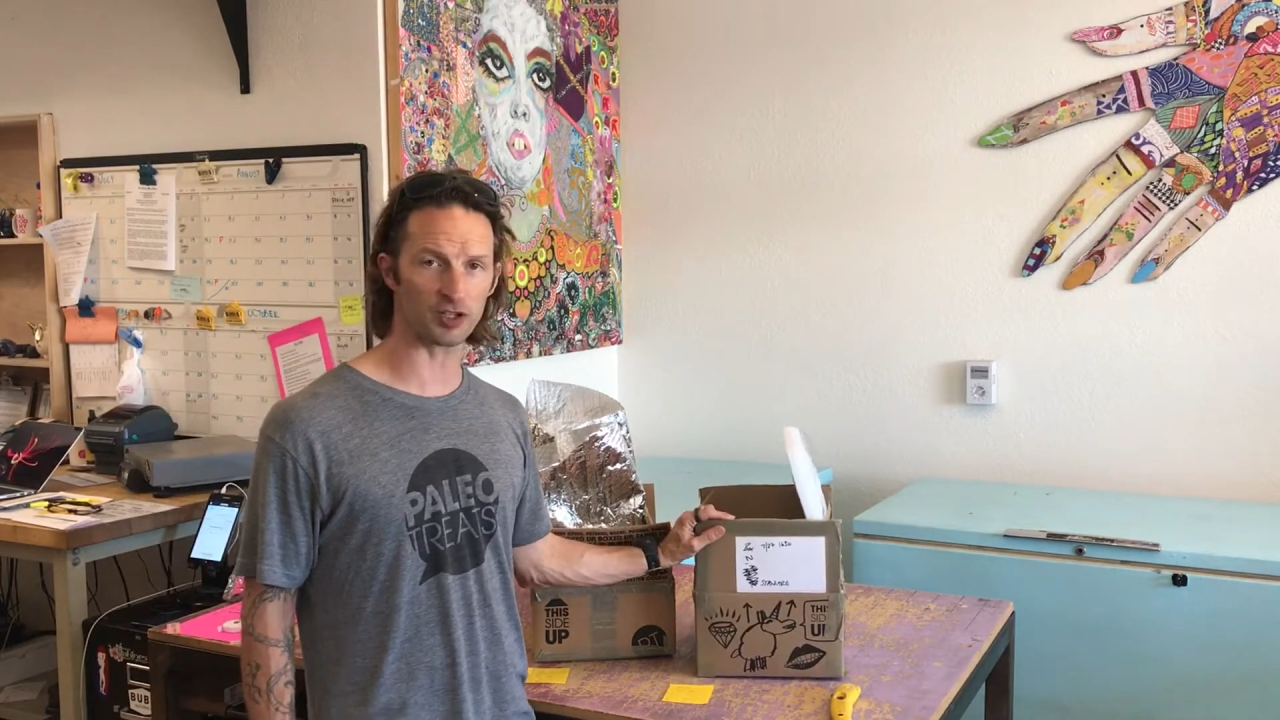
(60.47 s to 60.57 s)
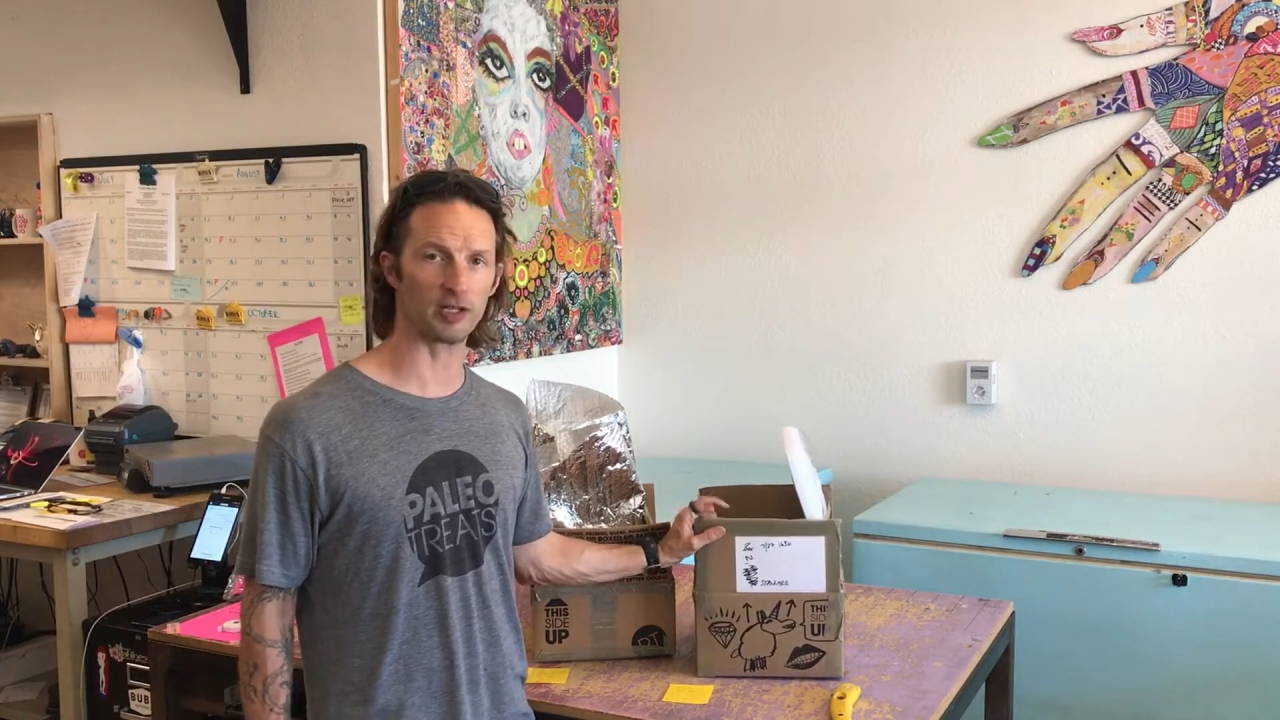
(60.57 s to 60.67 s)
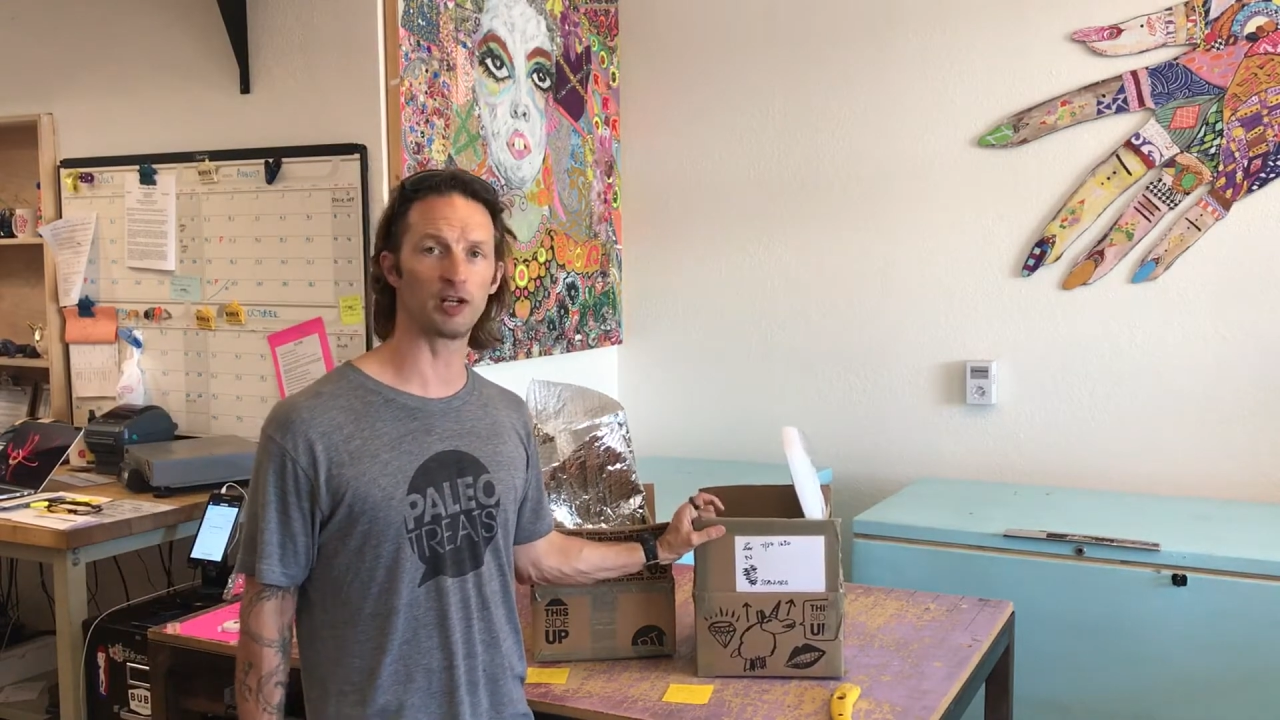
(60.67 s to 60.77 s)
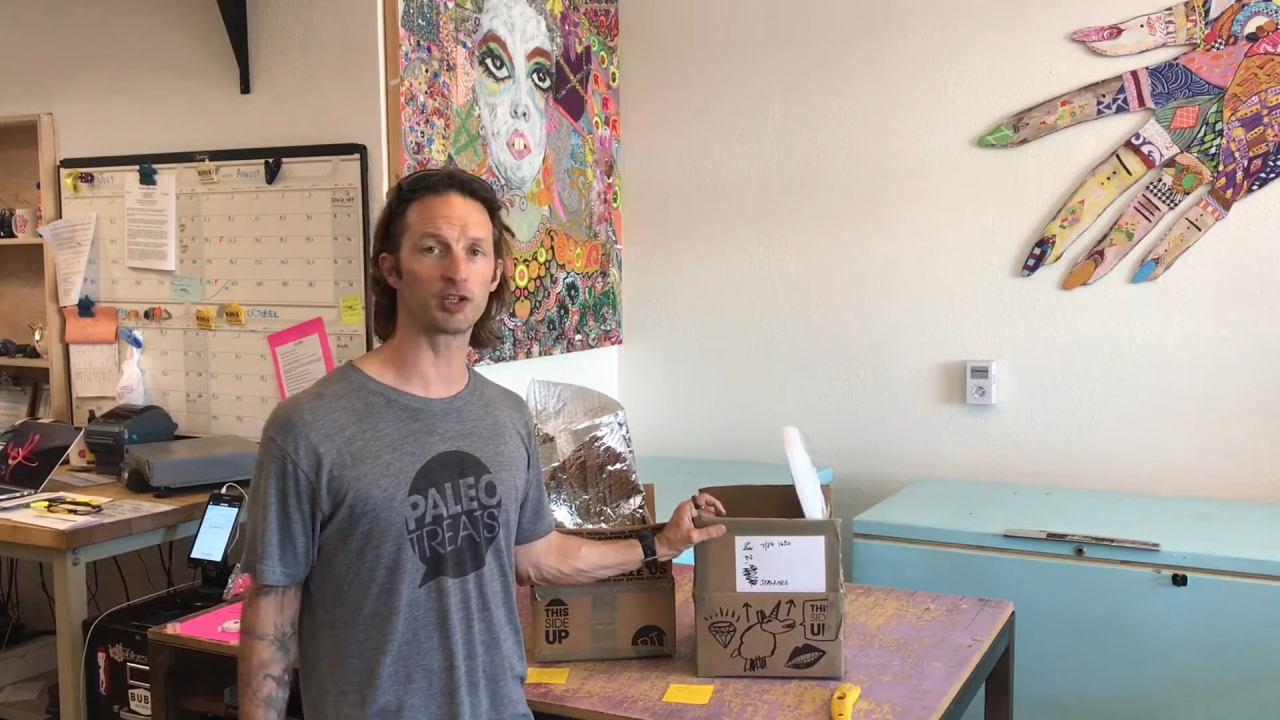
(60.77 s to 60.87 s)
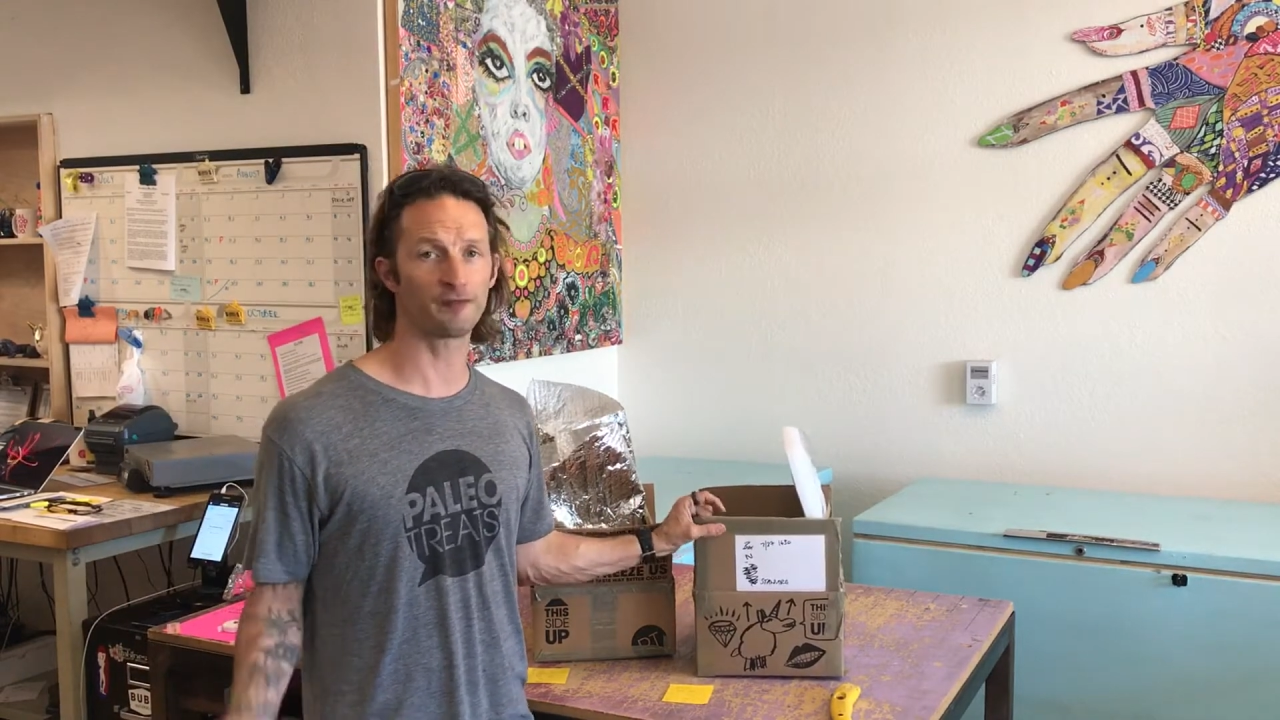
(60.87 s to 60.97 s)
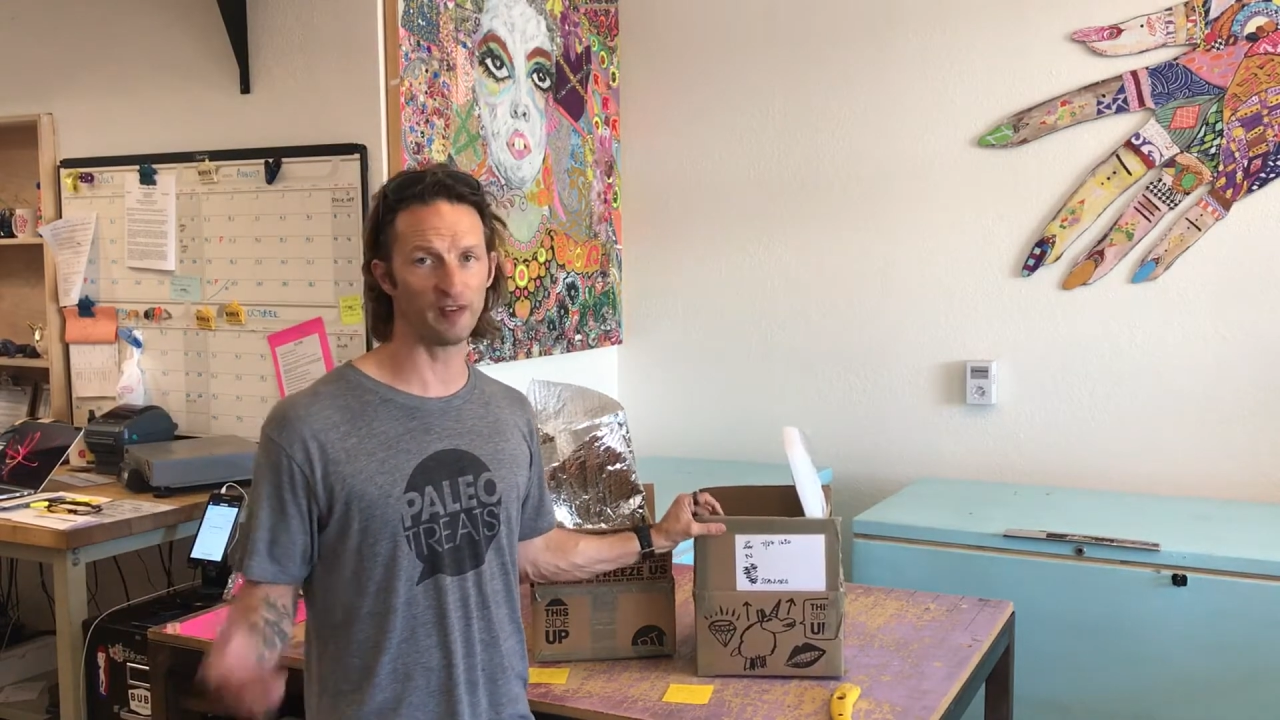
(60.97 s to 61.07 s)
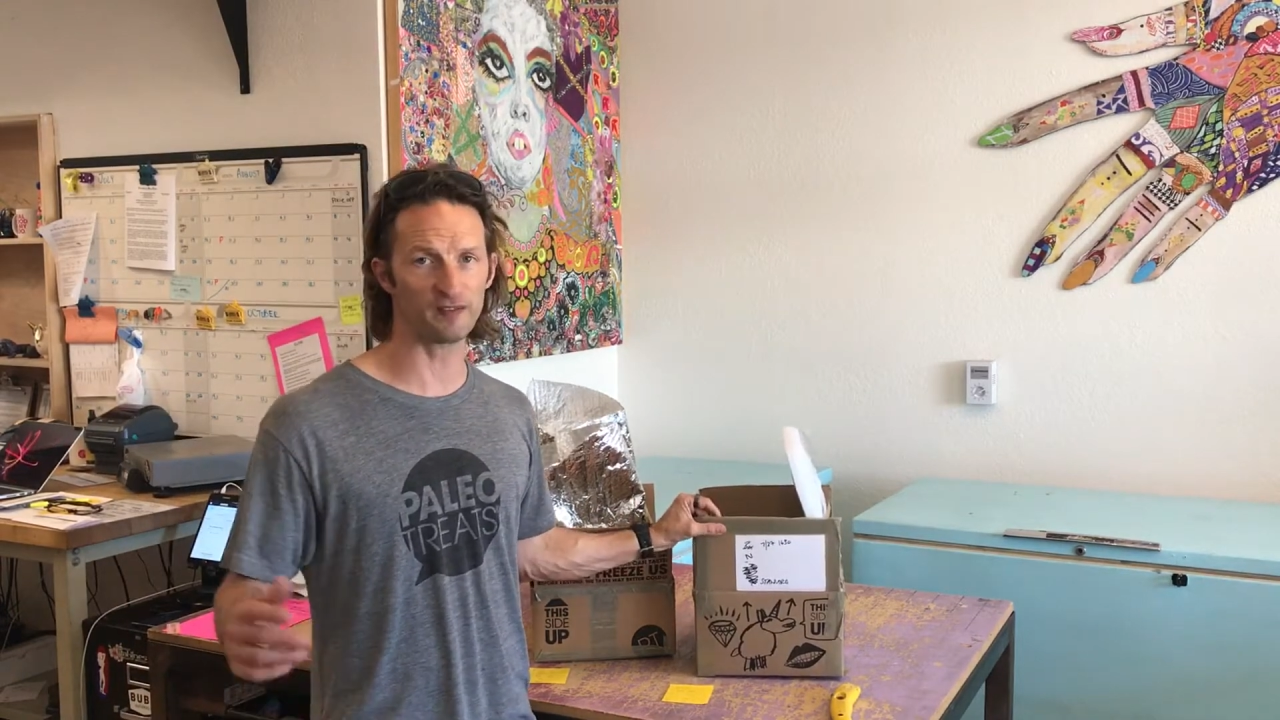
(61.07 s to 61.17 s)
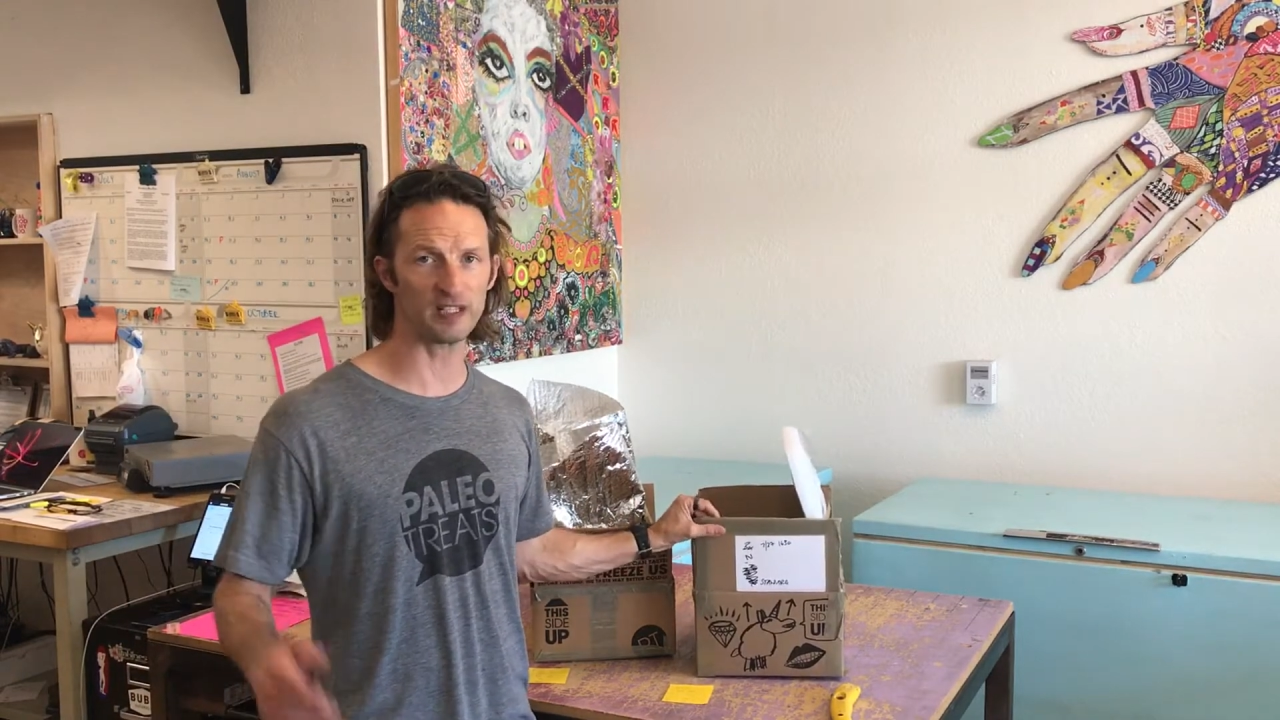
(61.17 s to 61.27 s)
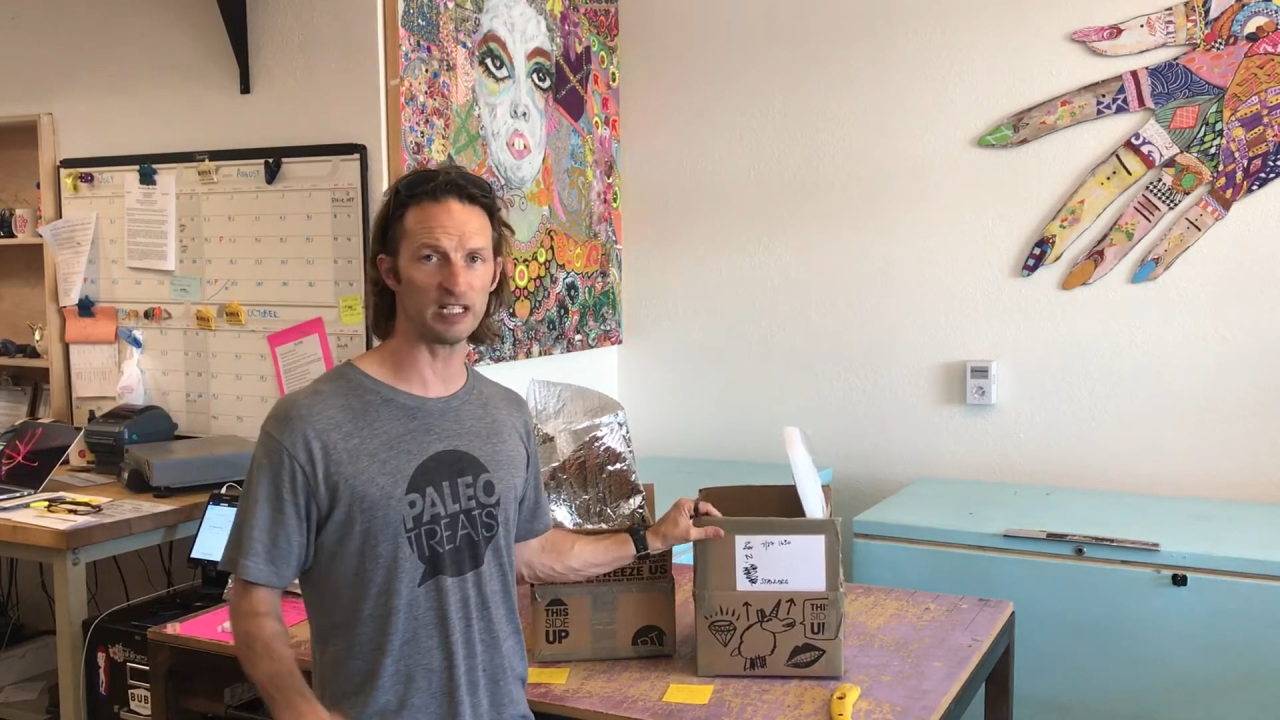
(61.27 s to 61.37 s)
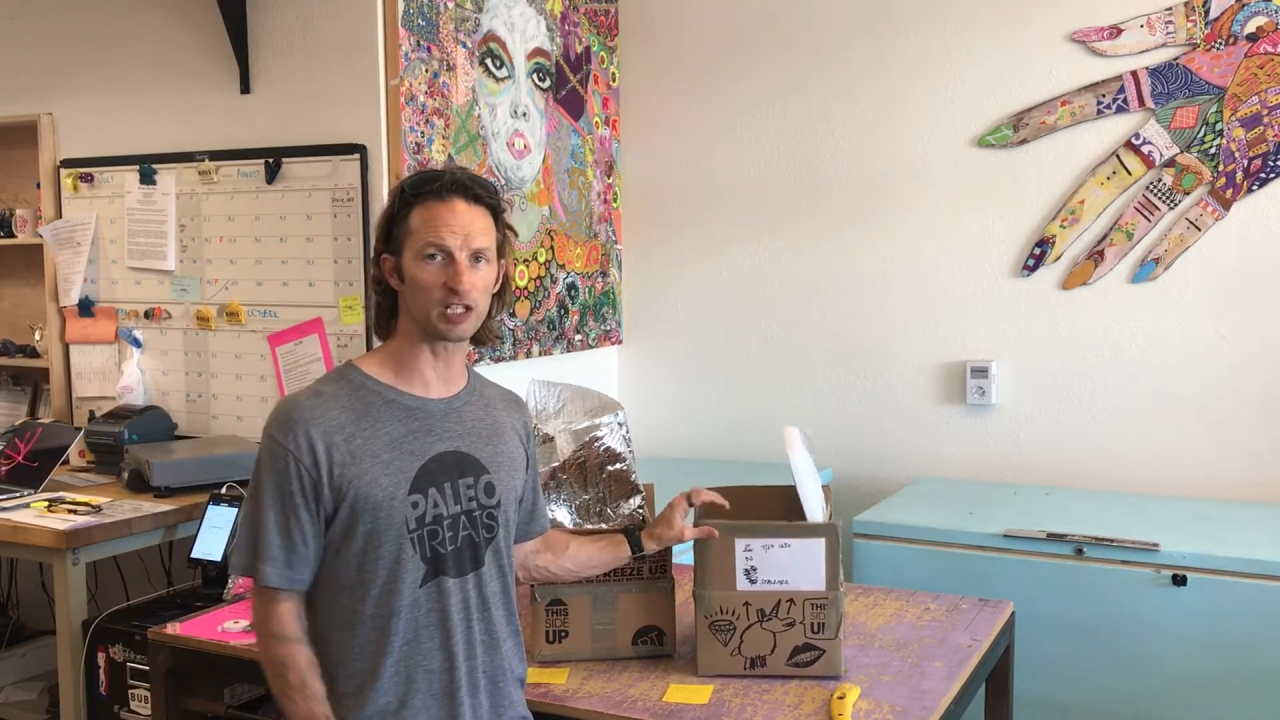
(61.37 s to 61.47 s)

So now there's a 15